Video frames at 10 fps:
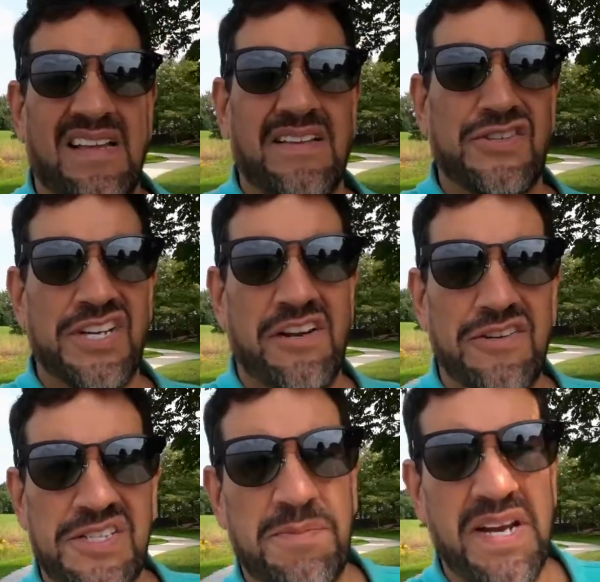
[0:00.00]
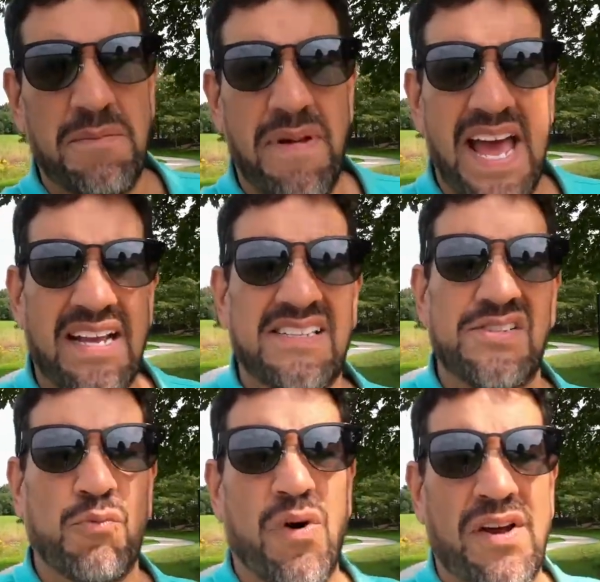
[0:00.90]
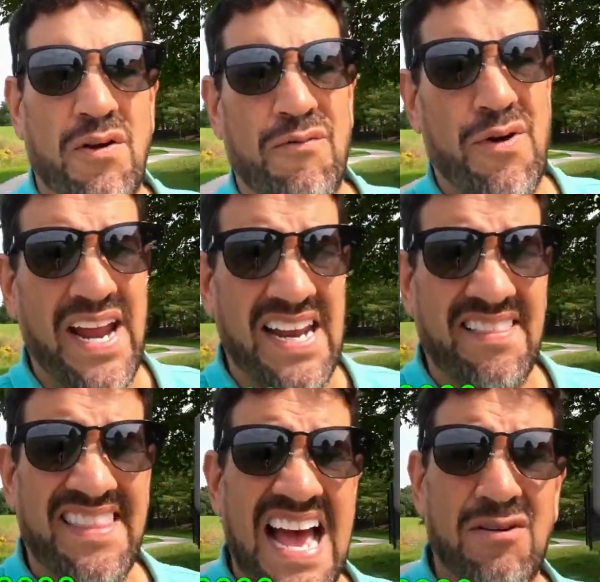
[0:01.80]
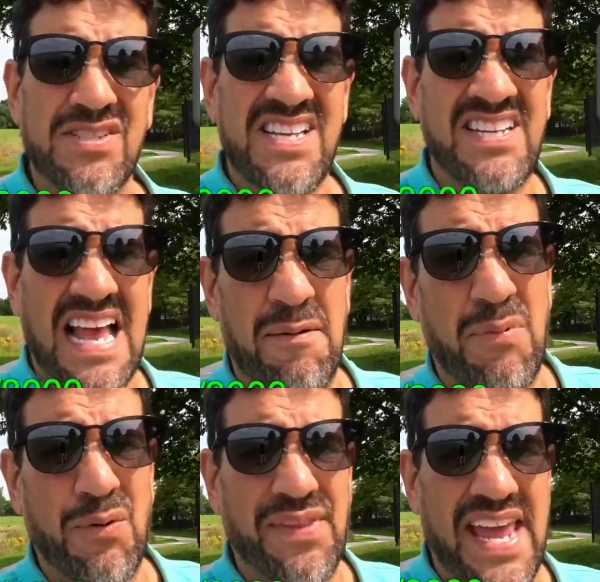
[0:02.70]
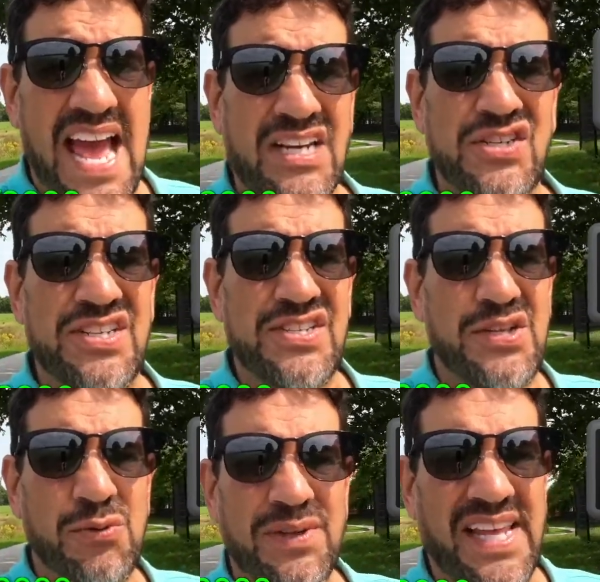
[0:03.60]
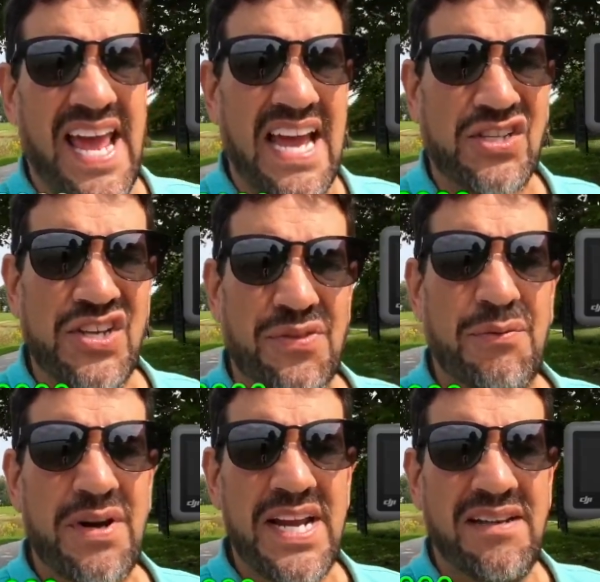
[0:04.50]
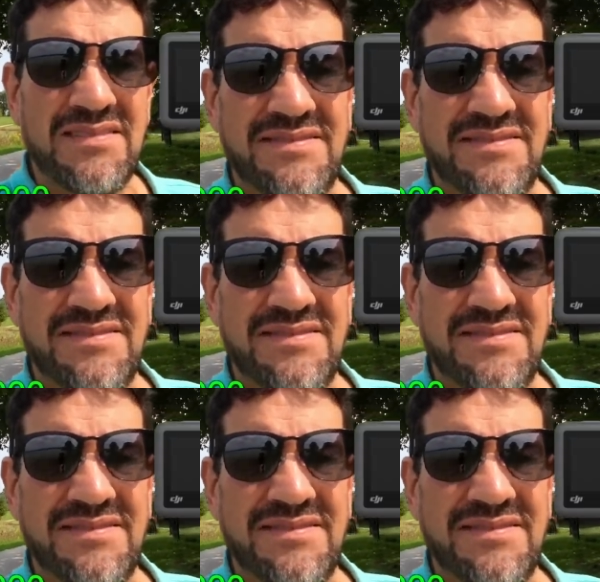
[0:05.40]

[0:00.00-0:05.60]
The shutter speed max is 1/8000 on both the Action 2 and the Action 3.